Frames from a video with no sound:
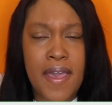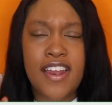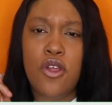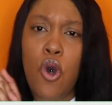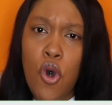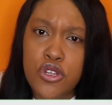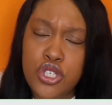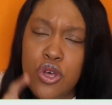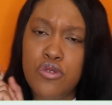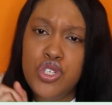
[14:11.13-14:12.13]
And
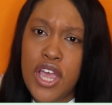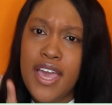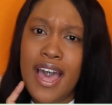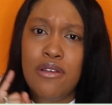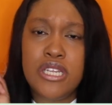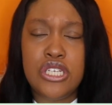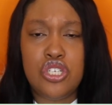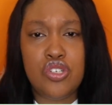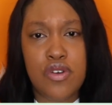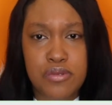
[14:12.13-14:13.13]
also check out the
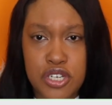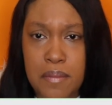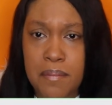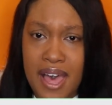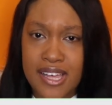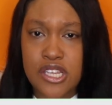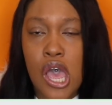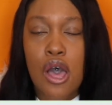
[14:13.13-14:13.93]
description box